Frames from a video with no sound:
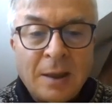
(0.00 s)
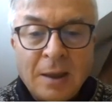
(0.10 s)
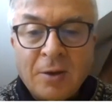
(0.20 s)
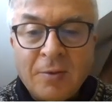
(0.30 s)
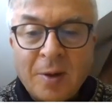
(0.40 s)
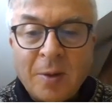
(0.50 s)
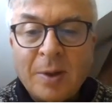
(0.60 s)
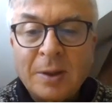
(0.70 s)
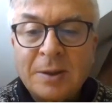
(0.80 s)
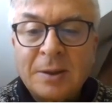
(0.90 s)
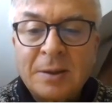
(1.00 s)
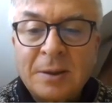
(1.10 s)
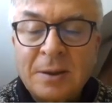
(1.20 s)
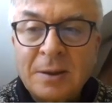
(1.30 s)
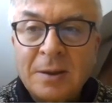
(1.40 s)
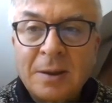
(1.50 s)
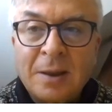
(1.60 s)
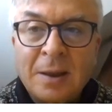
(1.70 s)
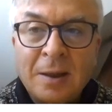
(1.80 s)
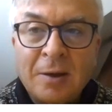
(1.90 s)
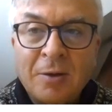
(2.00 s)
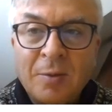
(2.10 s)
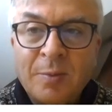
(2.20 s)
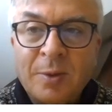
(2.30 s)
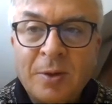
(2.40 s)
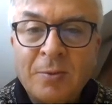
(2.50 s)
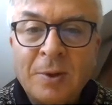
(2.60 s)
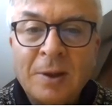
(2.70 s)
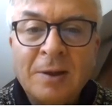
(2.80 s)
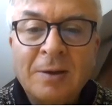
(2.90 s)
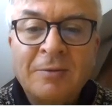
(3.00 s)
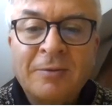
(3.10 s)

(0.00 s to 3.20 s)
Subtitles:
Thank you very much. I hope you will